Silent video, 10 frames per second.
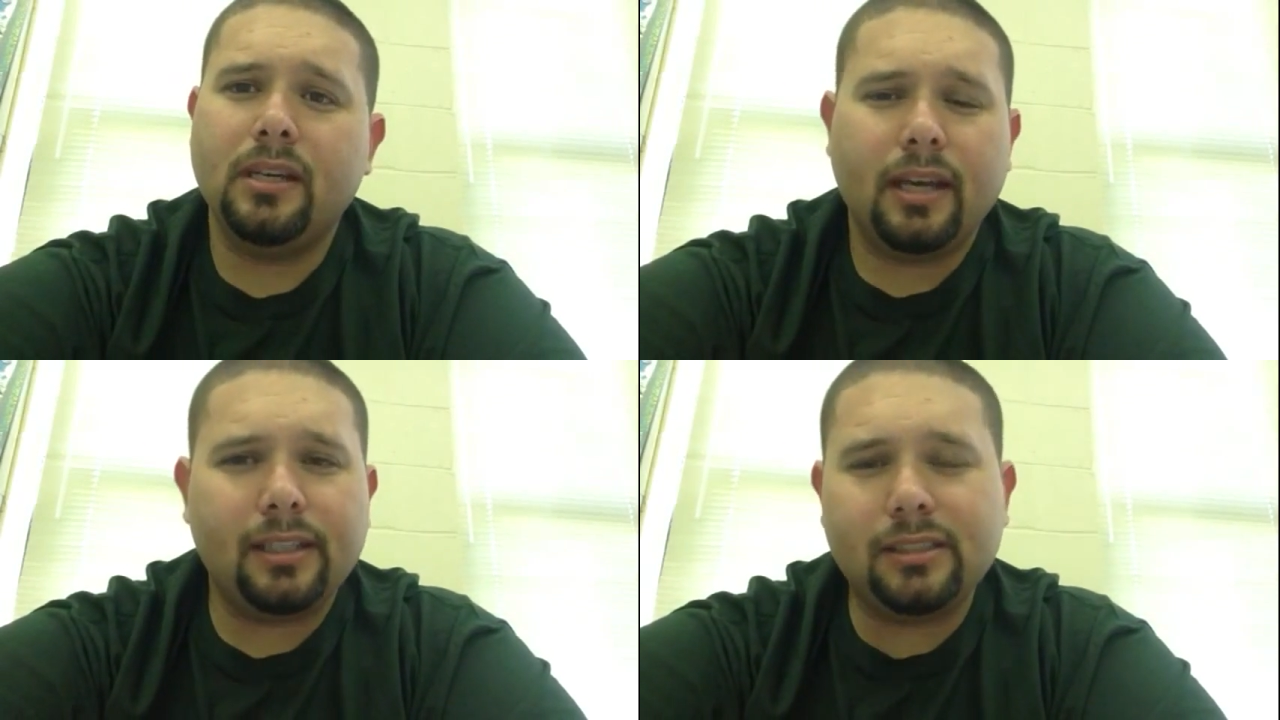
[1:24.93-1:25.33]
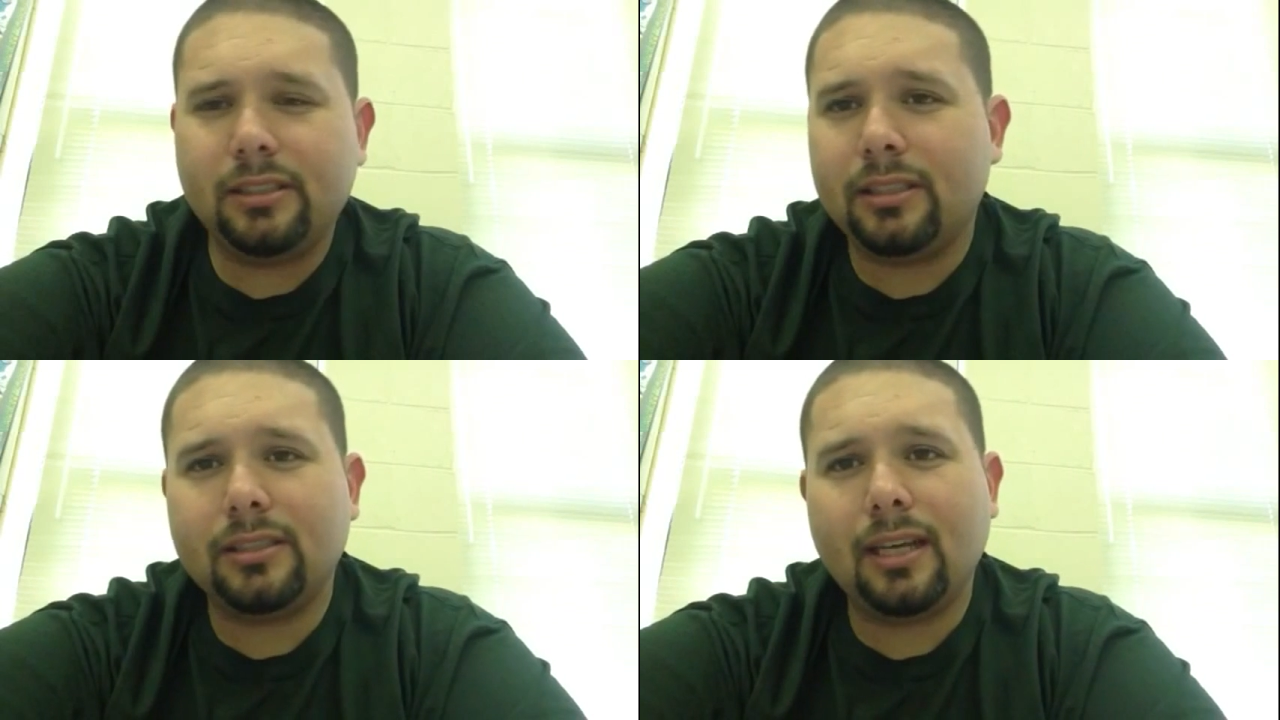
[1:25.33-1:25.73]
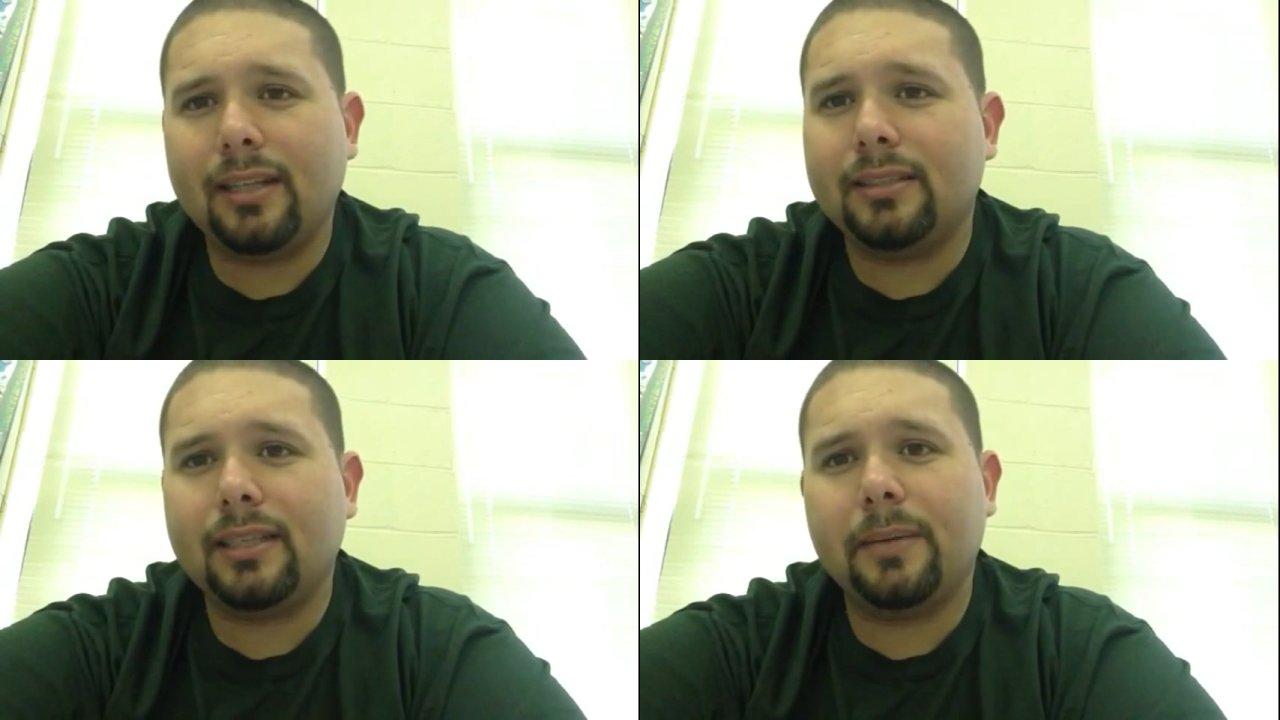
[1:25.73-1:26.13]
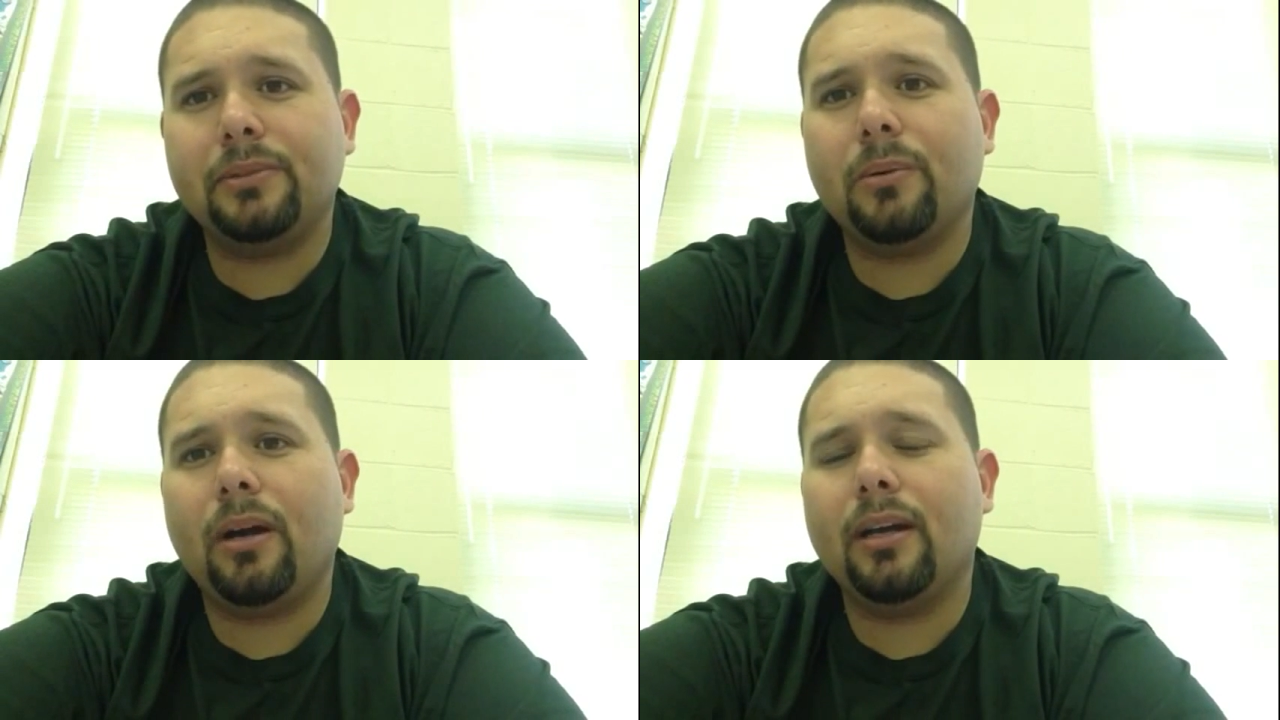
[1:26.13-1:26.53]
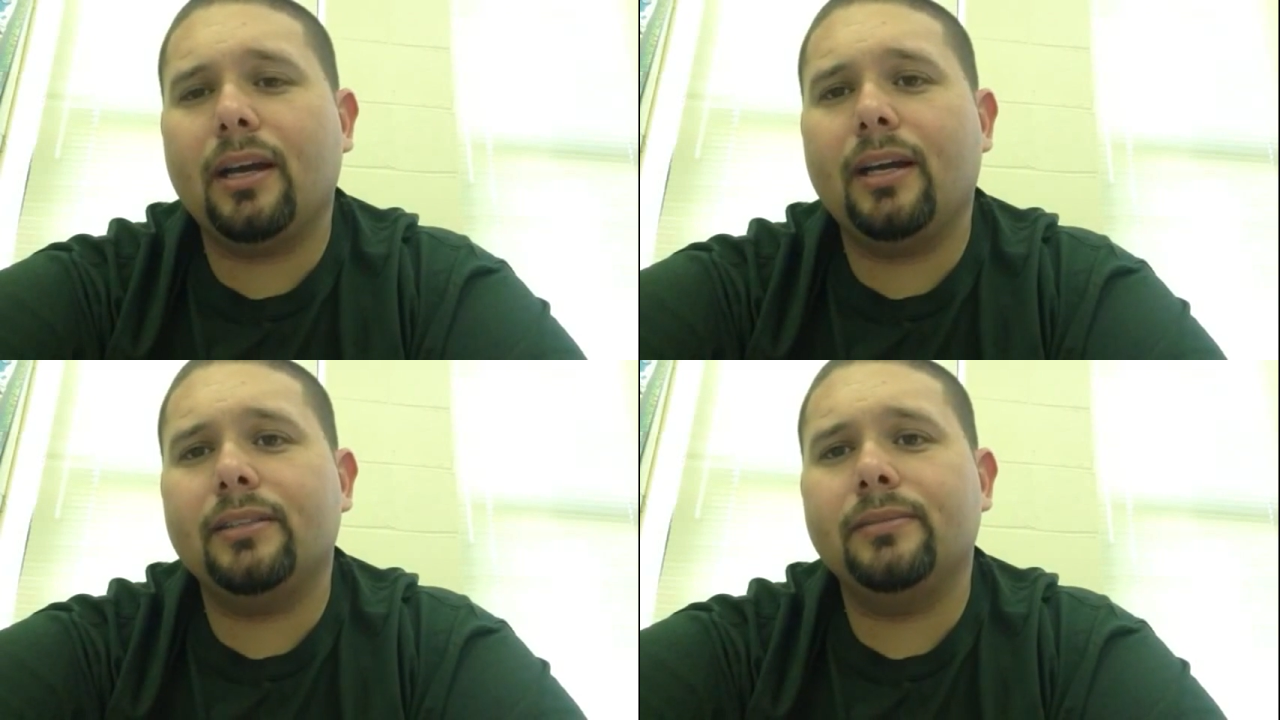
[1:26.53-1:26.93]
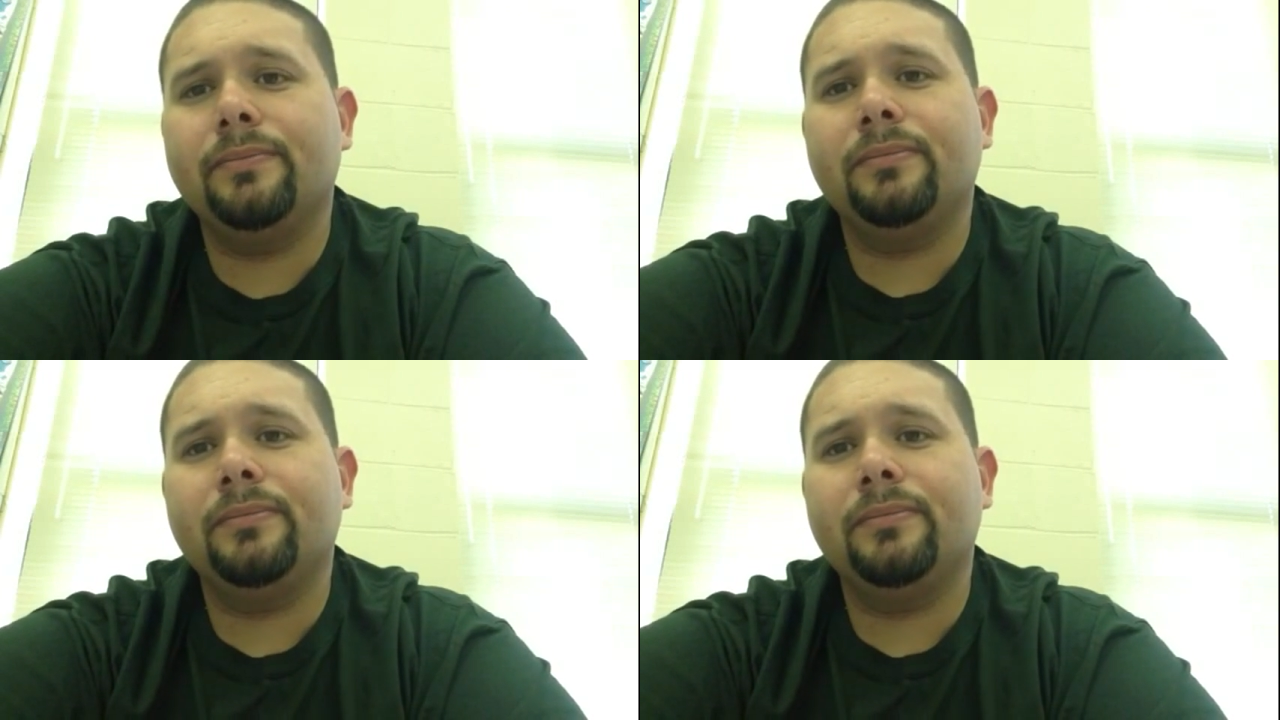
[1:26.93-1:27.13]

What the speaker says: And it's just not the same squat, guys.